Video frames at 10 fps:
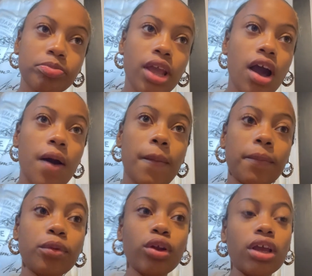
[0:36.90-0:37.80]

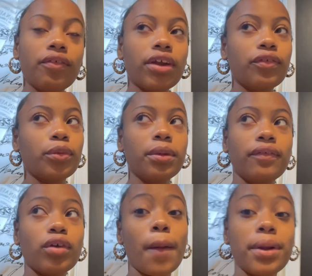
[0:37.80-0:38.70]
I'm gonna get ready for me
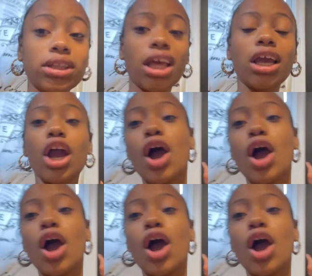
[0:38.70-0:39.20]
for our birthday.